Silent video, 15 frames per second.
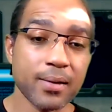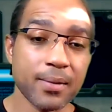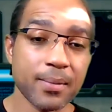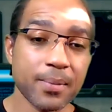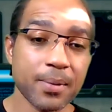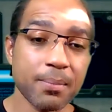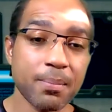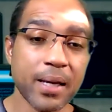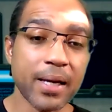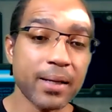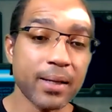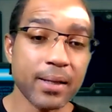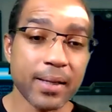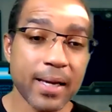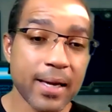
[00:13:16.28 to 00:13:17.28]
um,
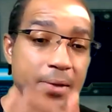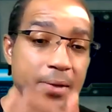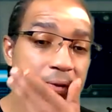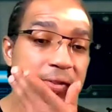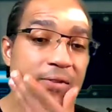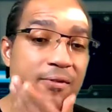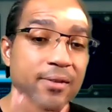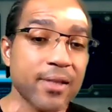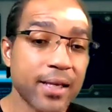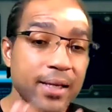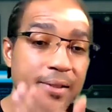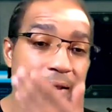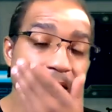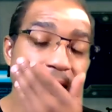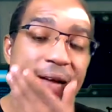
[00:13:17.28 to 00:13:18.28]
bank accounts and
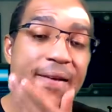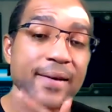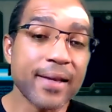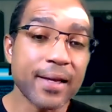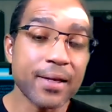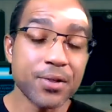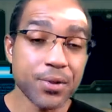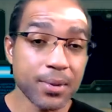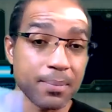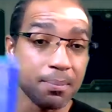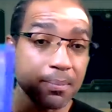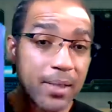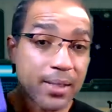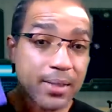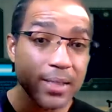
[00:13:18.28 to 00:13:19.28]
things of that nature
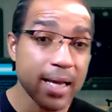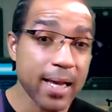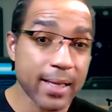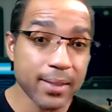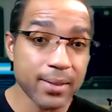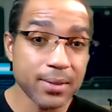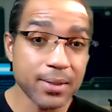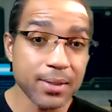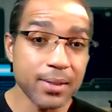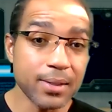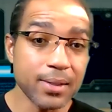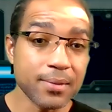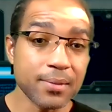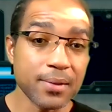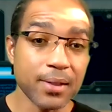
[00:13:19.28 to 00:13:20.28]
and
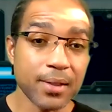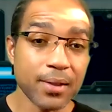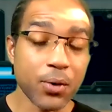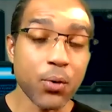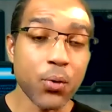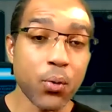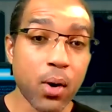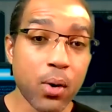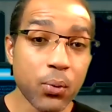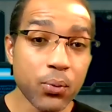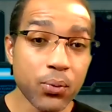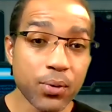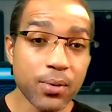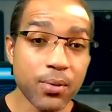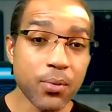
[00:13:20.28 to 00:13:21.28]
mentality and
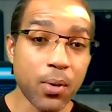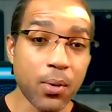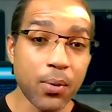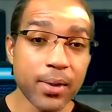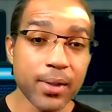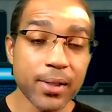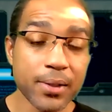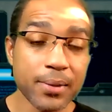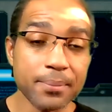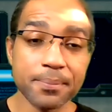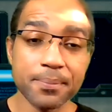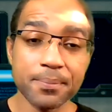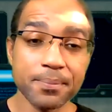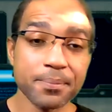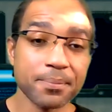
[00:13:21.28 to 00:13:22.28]
growth, growing
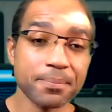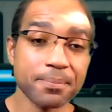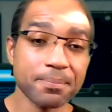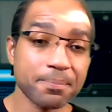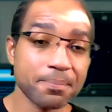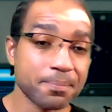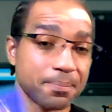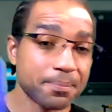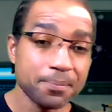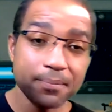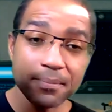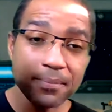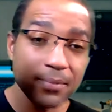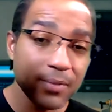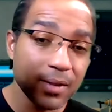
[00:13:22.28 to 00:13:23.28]
up.
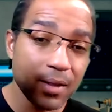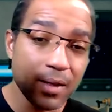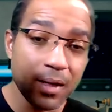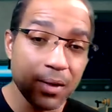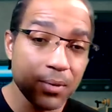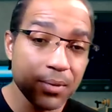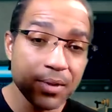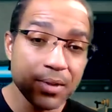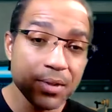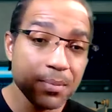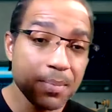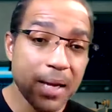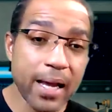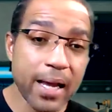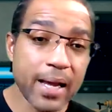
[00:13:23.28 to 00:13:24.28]
Going to
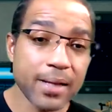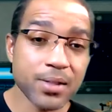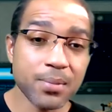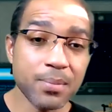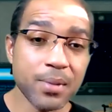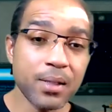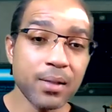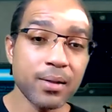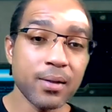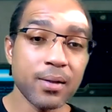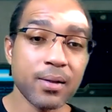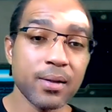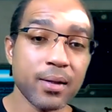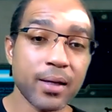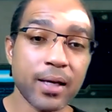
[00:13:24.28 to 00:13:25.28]
surpass me
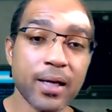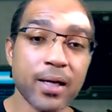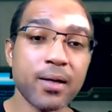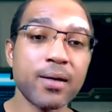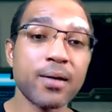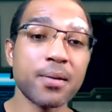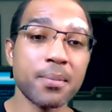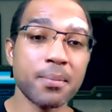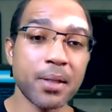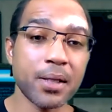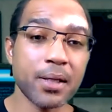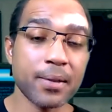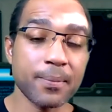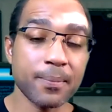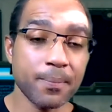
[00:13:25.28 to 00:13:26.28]
and other
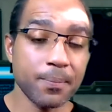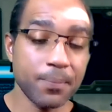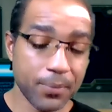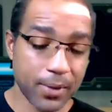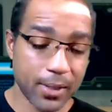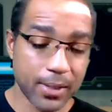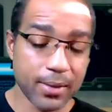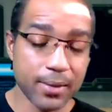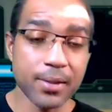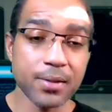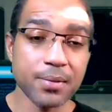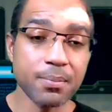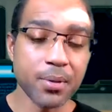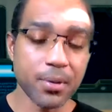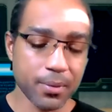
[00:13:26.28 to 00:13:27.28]
men in
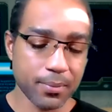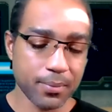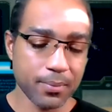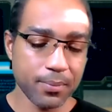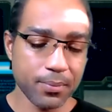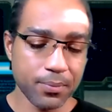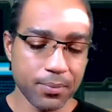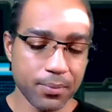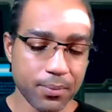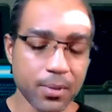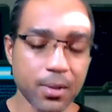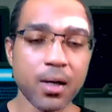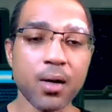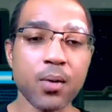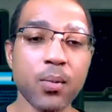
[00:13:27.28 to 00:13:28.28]
this book.
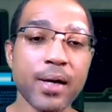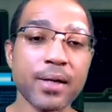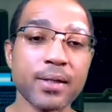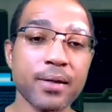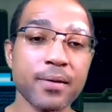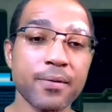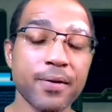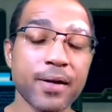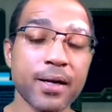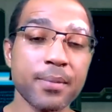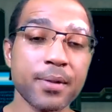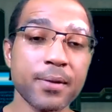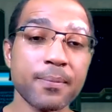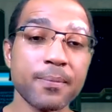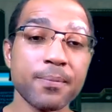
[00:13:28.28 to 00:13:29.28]
All right, there,
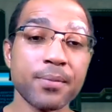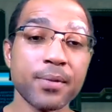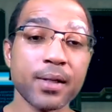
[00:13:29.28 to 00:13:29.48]
family.